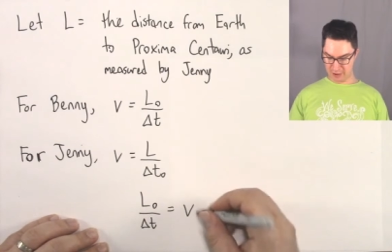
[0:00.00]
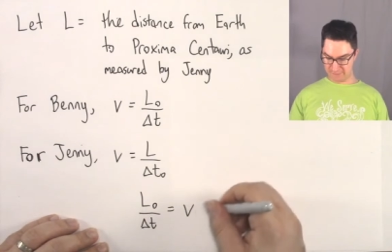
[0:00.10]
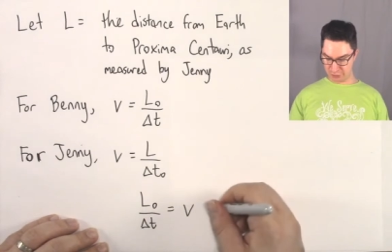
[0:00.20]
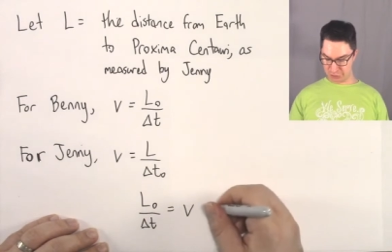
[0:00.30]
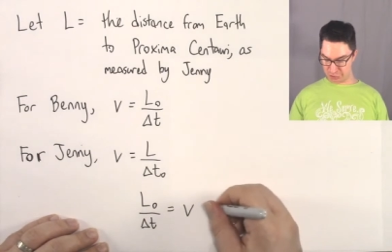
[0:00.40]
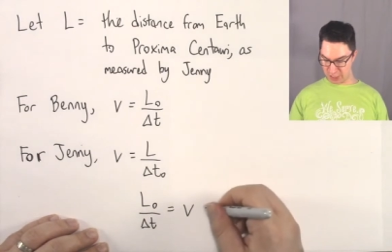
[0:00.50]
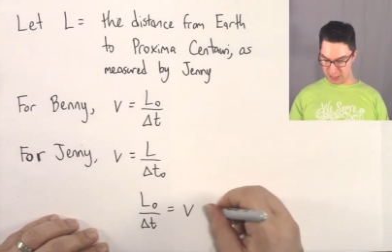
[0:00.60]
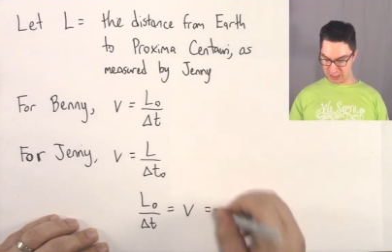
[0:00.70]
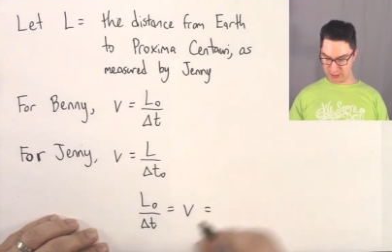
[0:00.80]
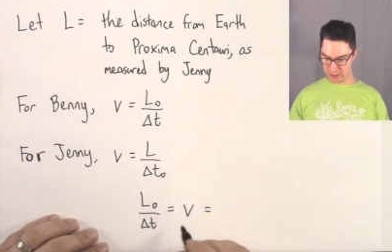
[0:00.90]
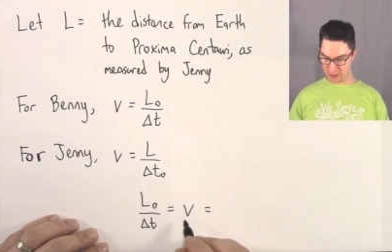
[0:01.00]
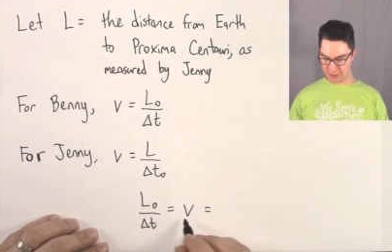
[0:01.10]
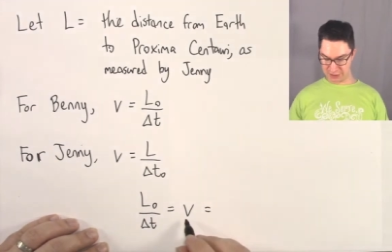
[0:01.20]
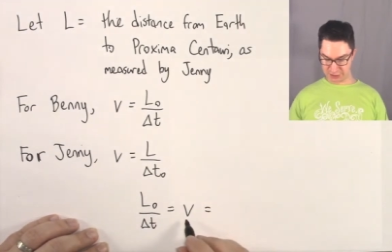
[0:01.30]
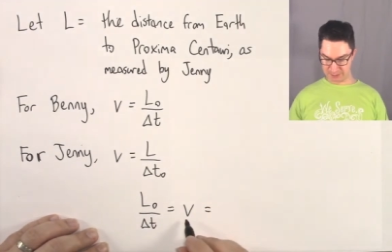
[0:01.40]
For Jenny,
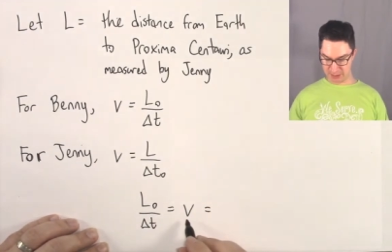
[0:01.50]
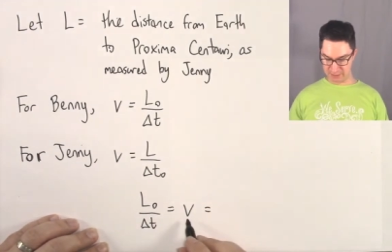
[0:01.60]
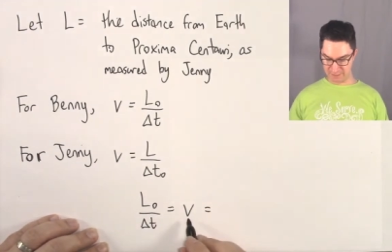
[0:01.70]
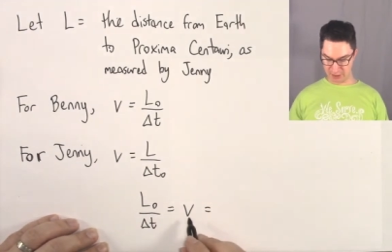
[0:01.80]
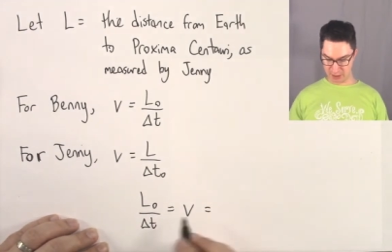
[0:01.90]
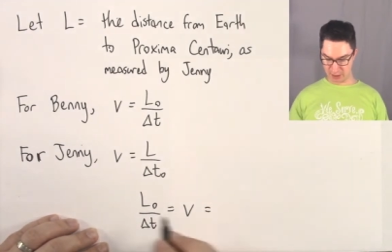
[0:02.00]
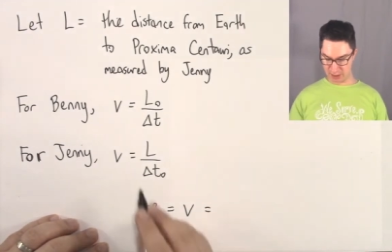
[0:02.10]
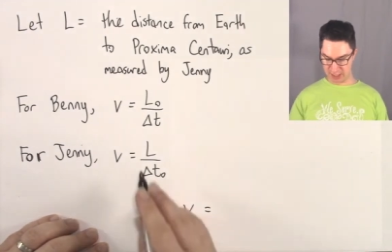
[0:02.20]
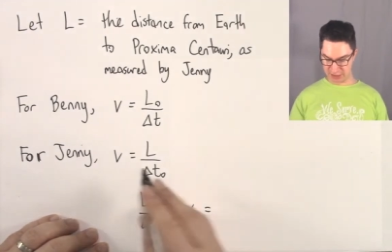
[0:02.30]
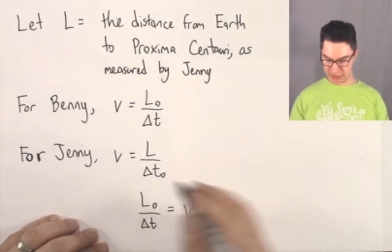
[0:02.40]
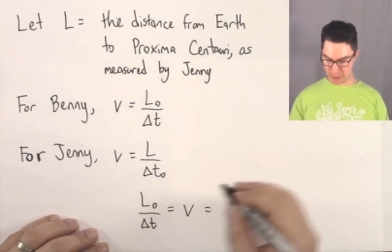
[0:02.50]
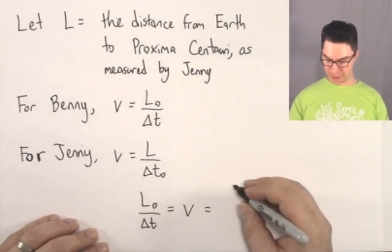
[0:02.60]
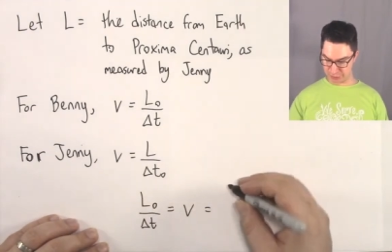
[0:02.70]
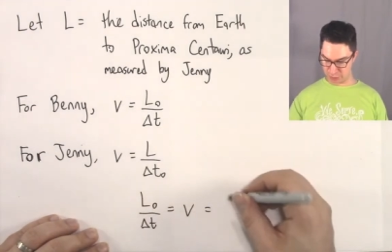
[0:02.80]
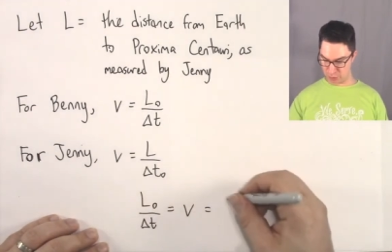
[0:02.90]
this speed v is equal
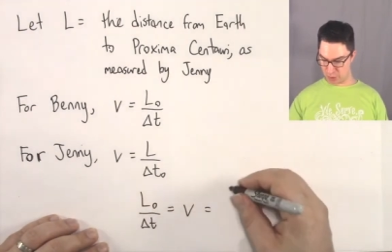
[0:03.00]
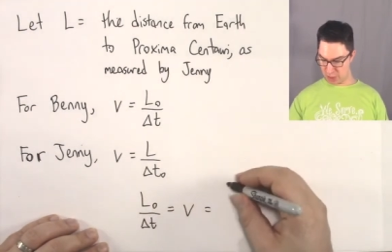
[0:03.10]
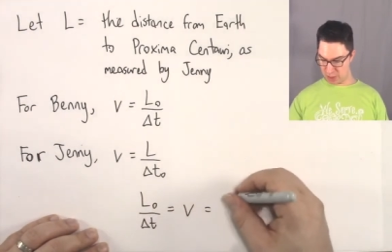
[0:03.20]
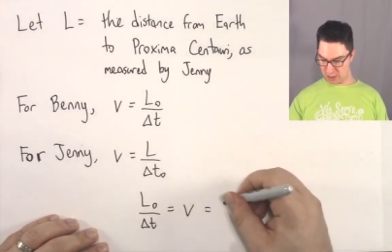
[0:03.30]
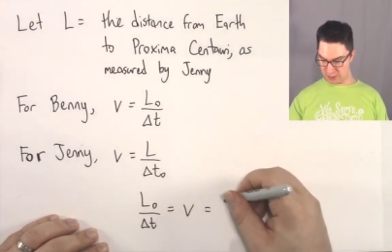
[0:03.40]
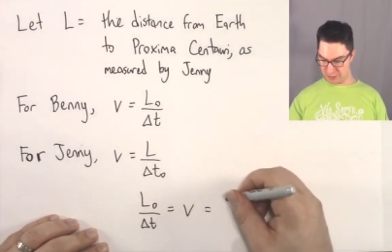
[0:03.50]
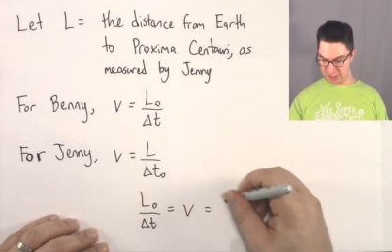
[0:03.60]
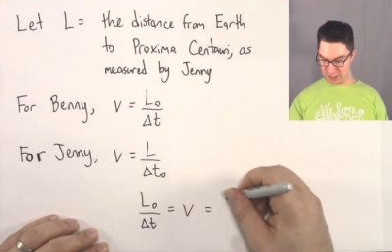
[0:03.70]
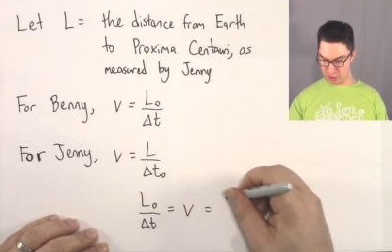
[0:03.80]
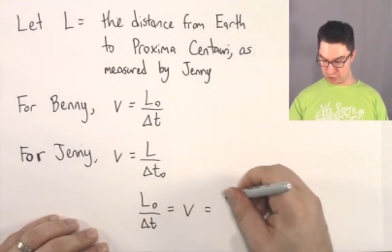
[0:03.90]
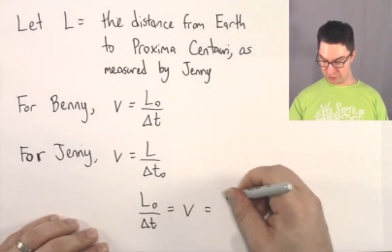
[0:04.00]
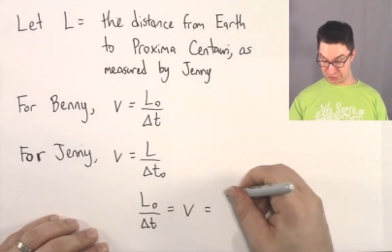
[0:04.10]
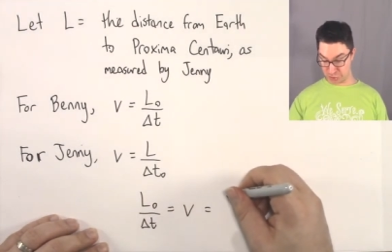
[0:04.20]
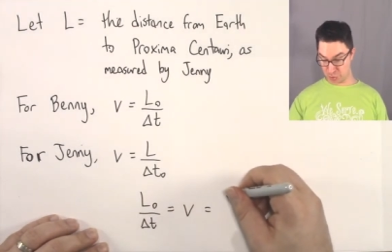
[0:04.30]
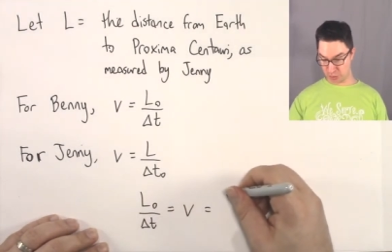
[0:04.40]
to the
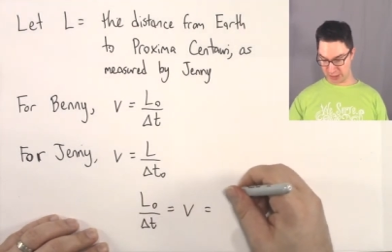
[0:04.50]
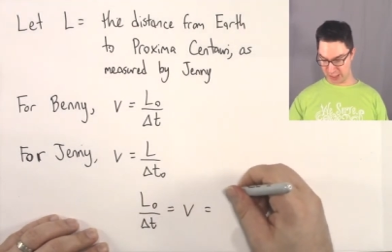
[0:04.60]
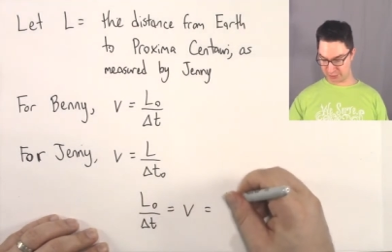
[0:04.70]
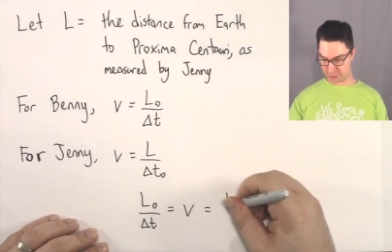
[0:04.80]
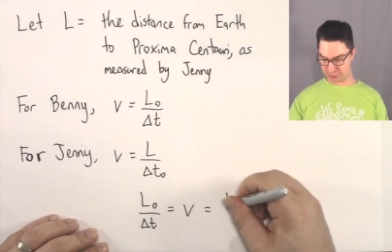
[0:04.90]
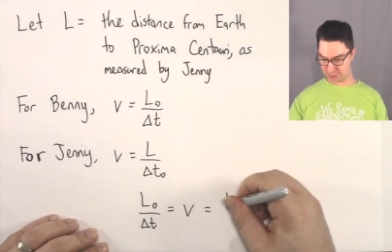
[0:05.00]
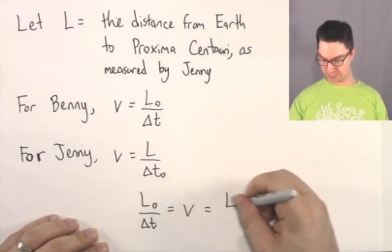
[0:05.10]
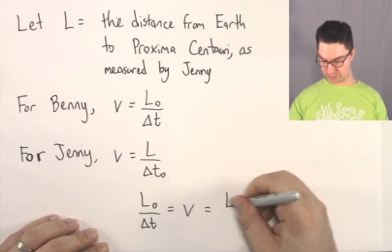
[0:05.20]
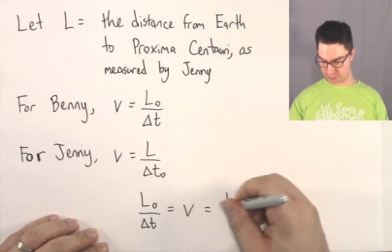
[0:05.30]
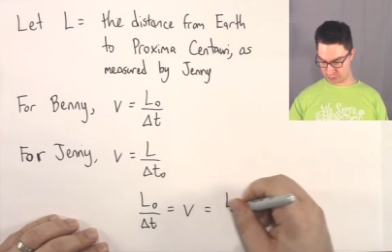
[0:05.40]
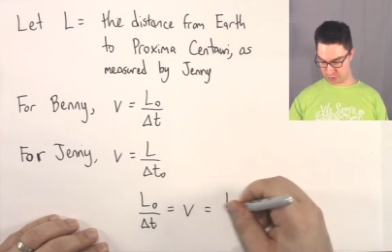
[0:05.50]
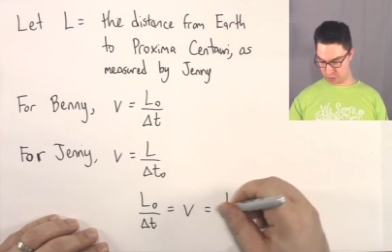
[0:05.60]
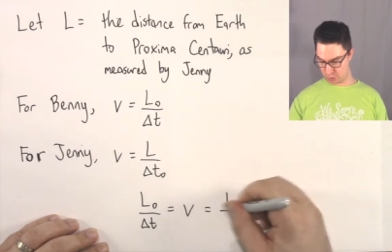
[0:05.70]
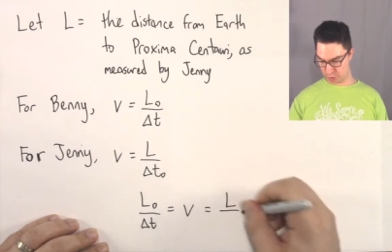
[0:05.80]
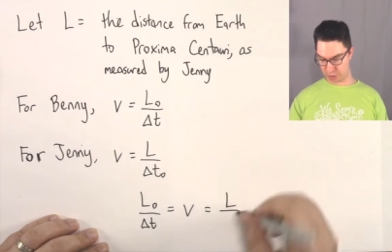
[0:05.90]
this new length, which
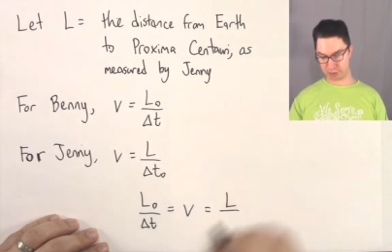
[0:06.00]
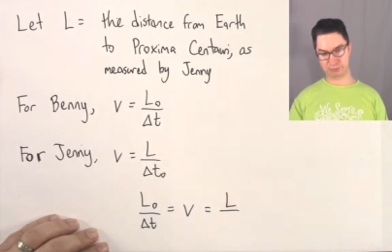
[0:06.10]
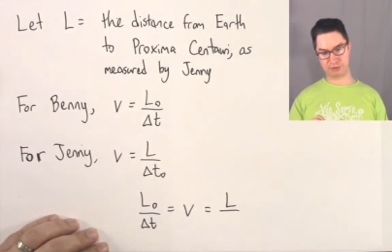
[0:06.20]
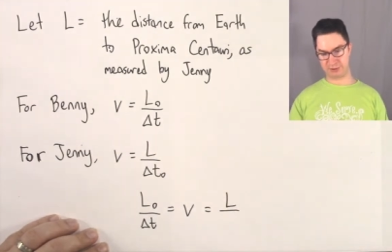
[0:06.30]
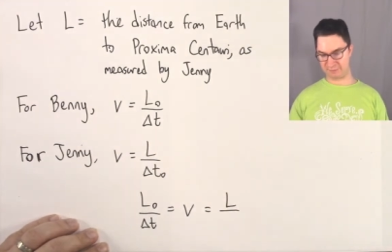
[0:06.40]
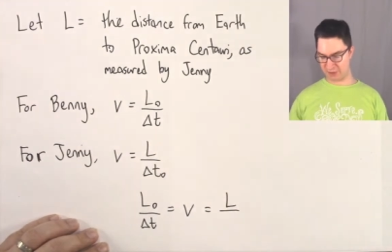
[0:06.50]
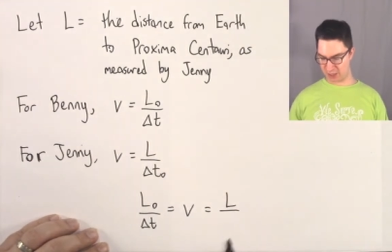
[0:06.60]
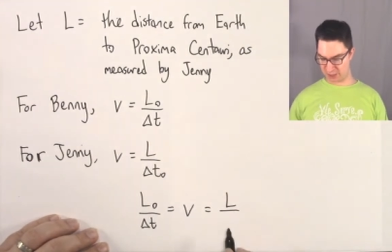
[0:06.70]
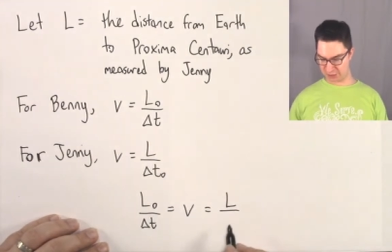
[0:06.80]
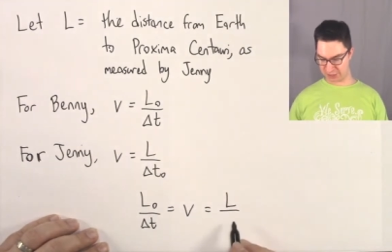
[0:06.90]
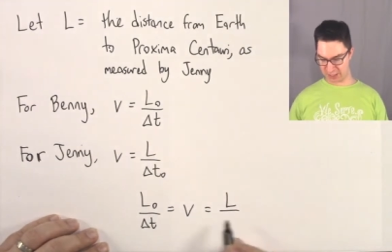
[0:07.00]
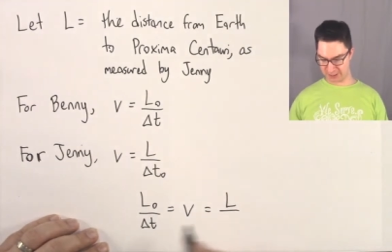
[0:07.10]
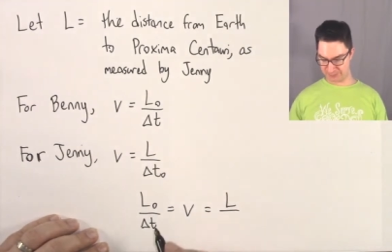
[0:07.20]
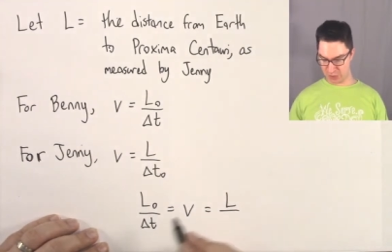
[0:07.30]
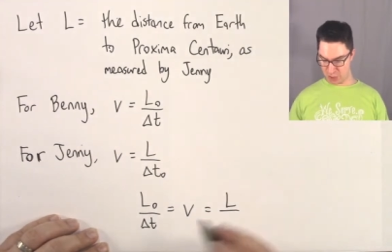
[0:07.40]
we're going to define in a
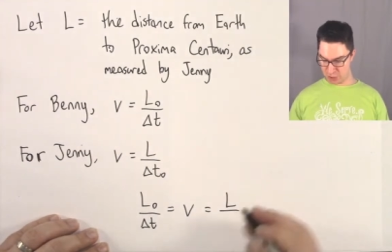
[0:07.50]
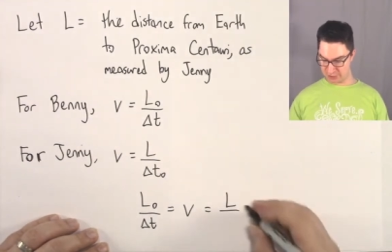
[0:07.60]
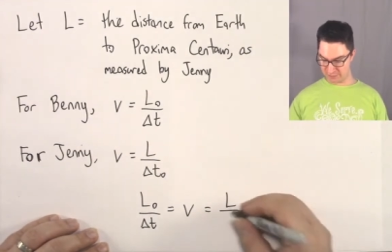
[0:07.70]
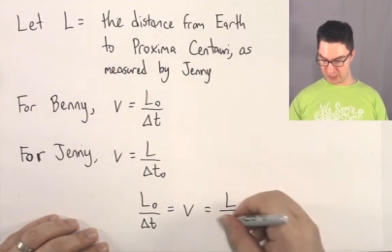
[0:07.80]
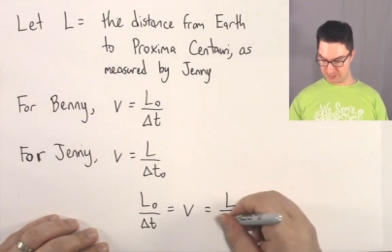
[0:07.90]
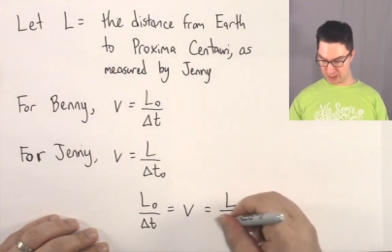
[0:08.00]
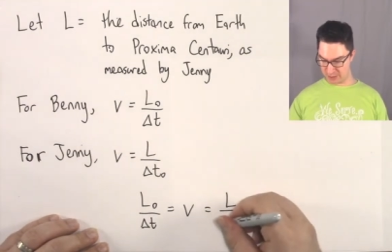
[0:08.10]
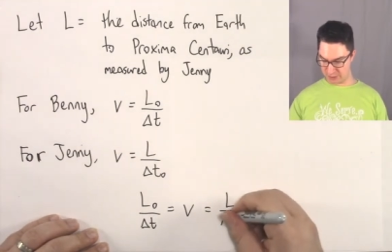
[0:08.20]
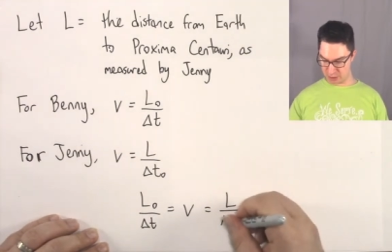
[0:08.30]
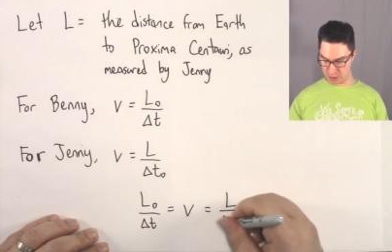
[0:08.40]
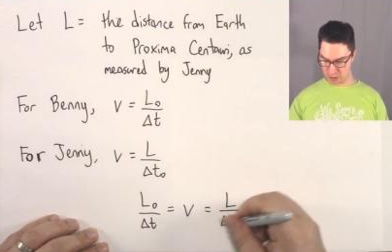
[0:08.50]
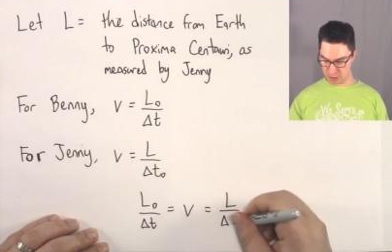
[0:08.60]
second, divided by the